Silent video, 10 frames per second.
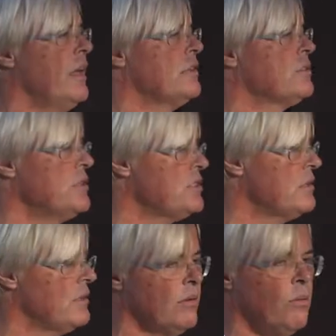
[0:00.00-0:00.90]

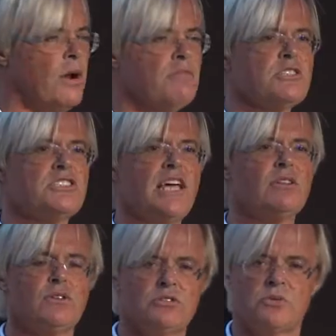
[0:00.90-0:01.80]
electricity, whatever
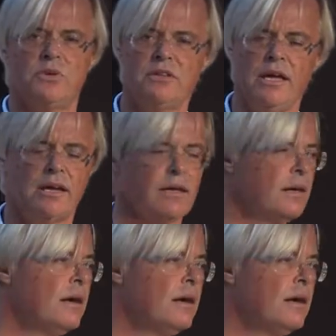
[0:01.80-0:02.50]
sectors we take,